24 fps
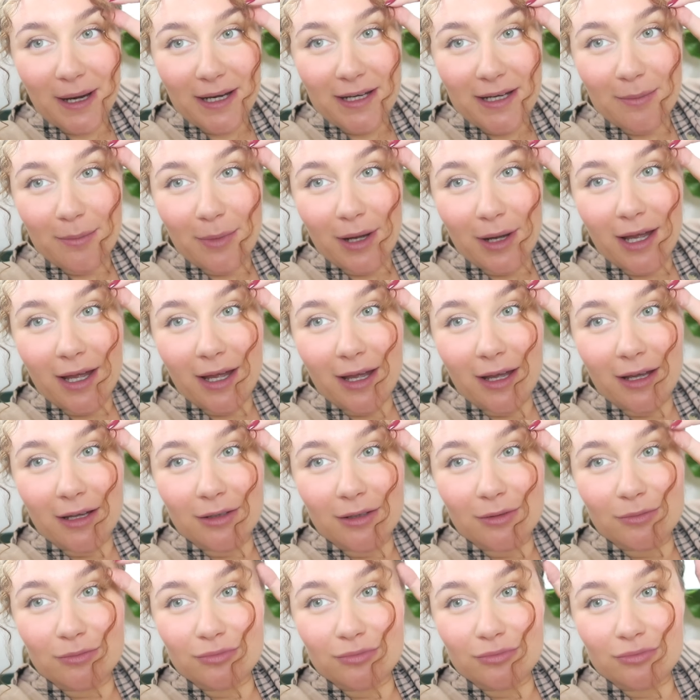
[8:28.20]
that painting my
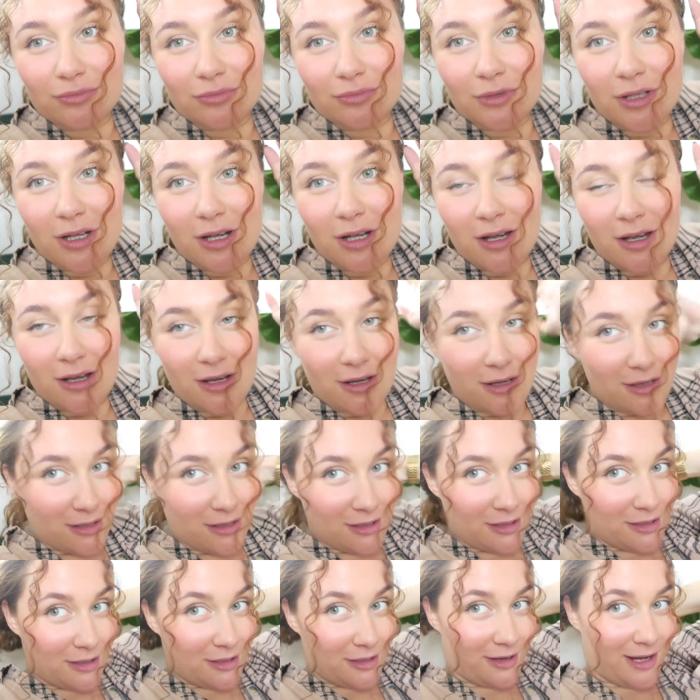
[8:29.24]
hair?
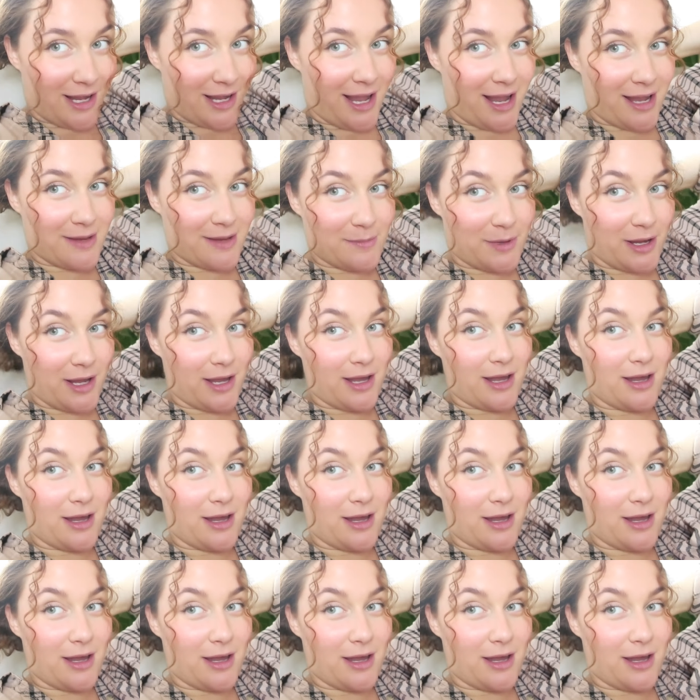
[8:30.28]
I hate my